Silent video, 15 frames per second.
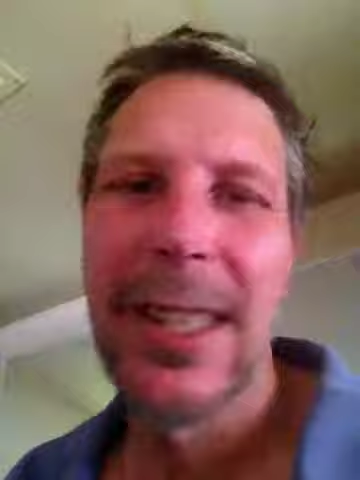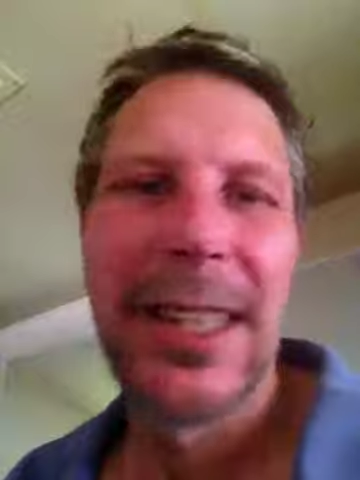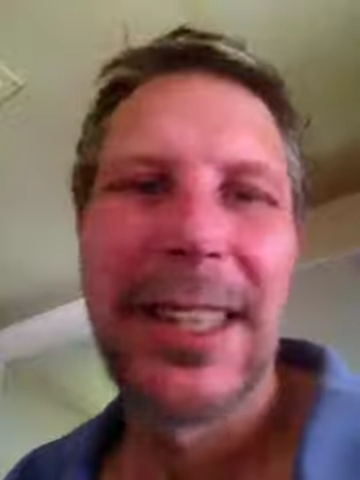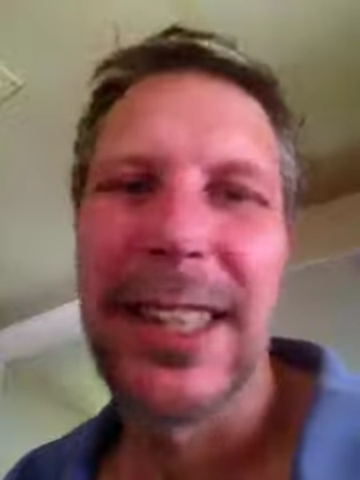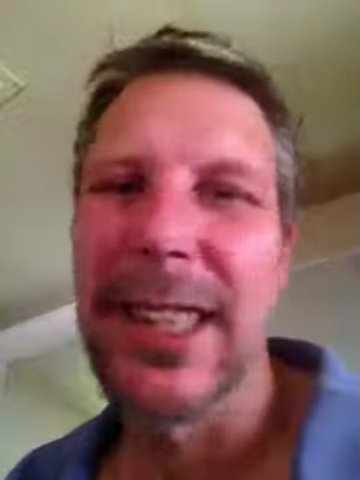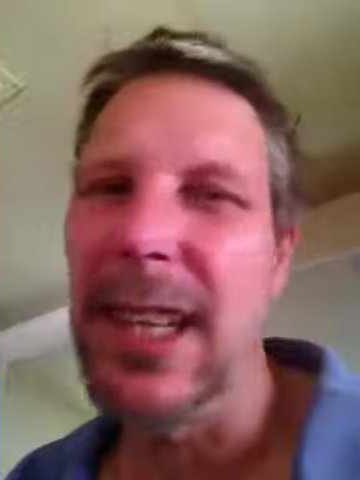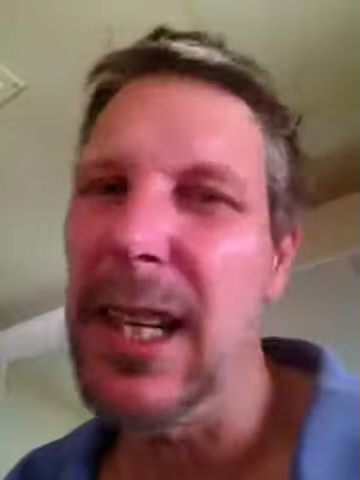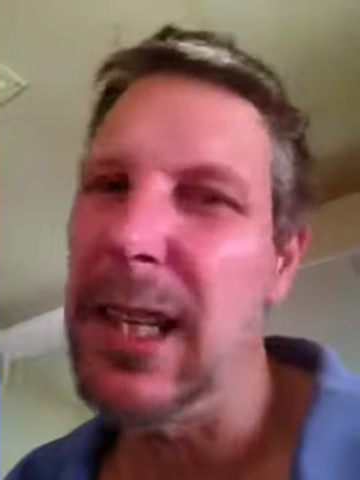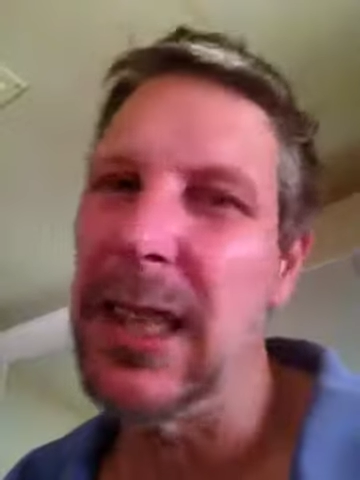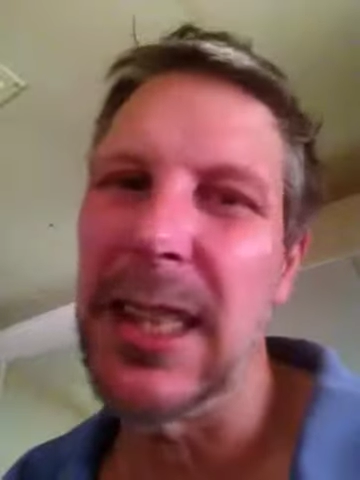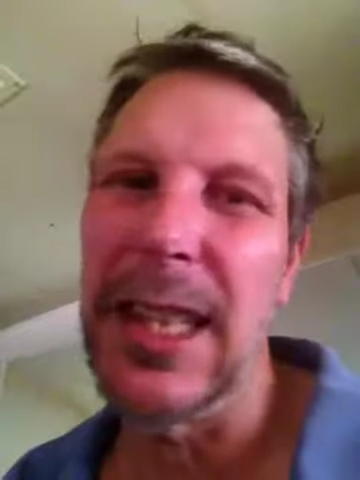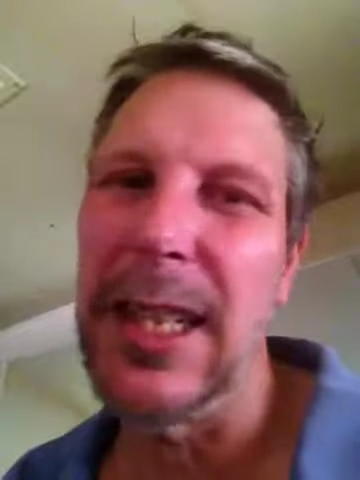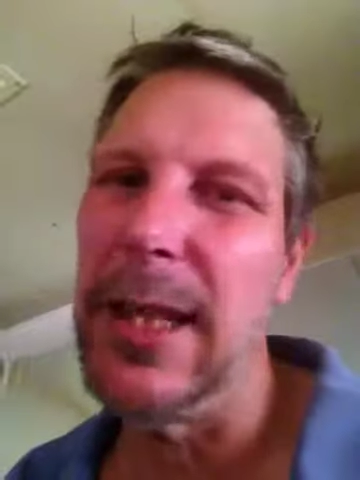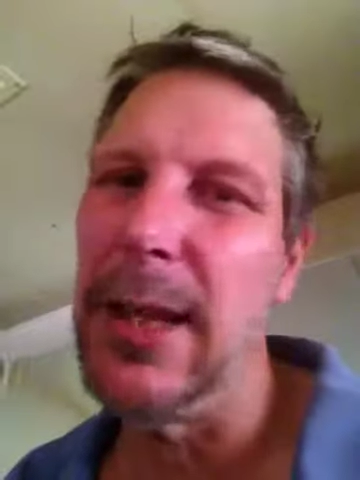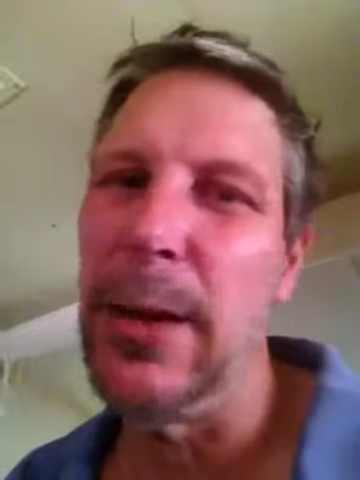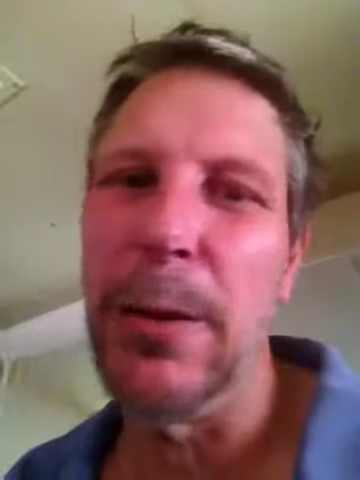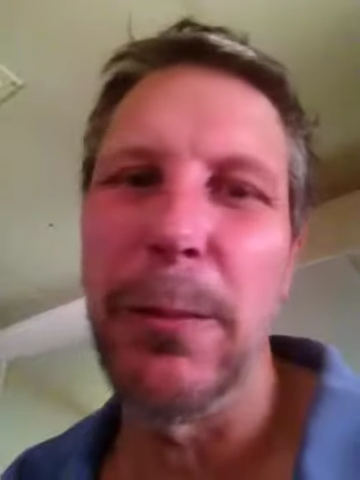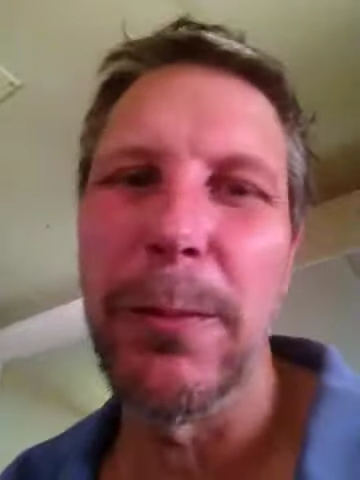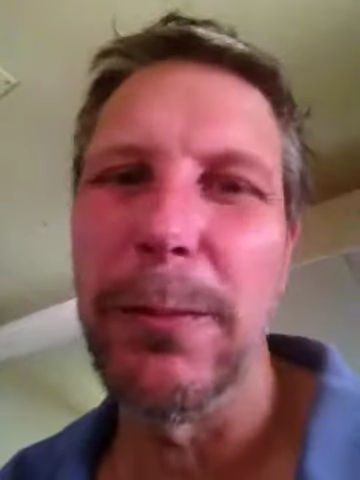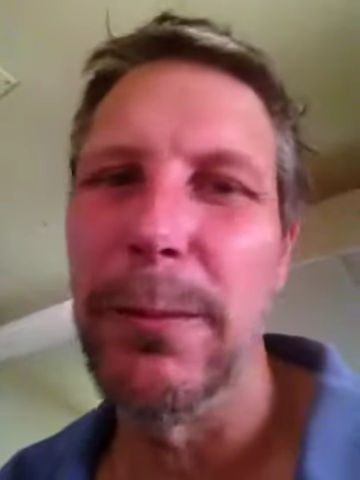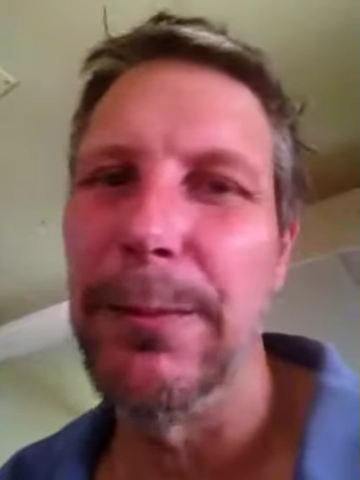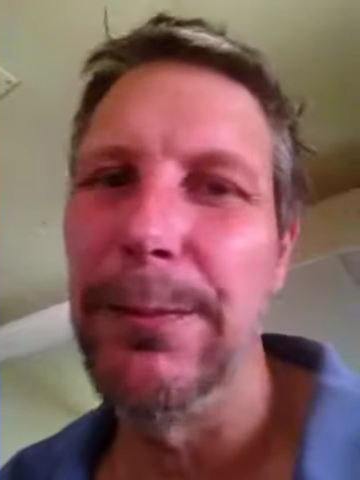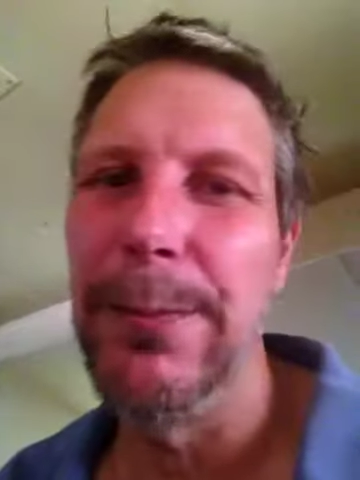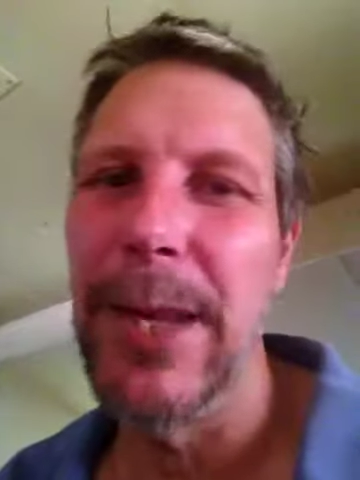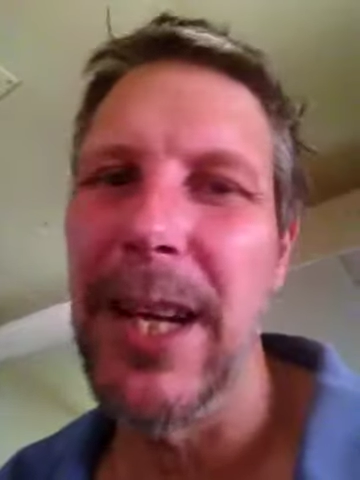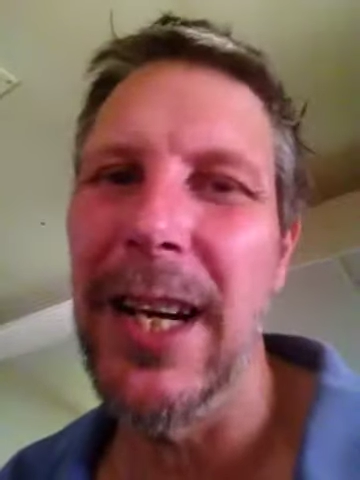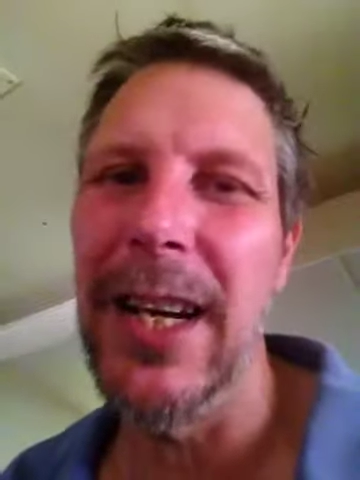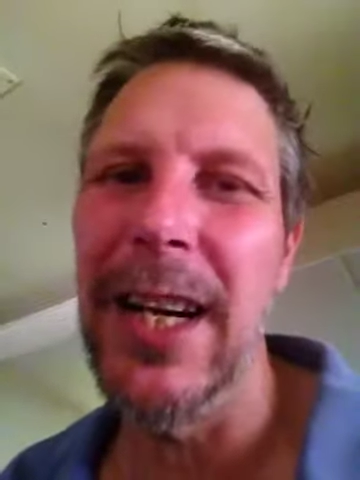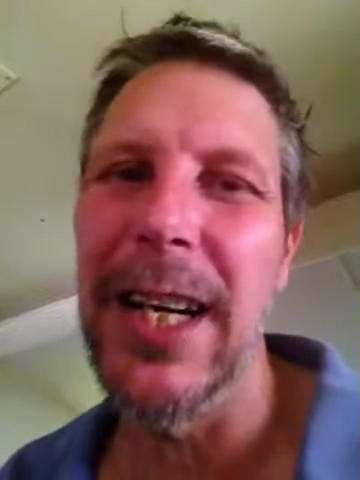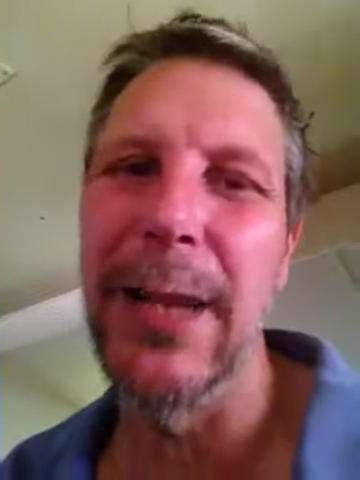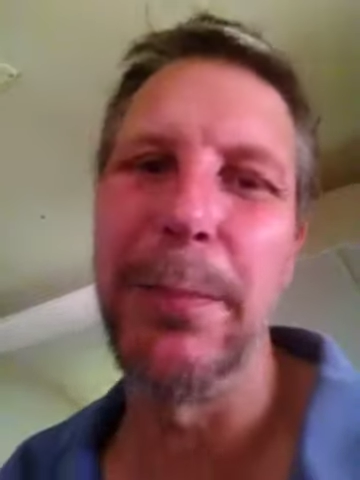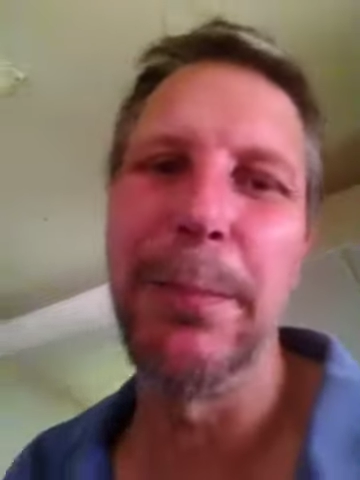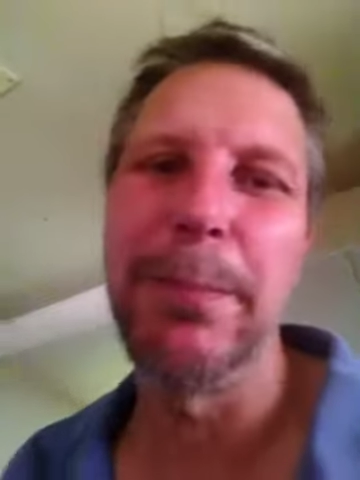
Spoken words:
Sucks, I know. All right.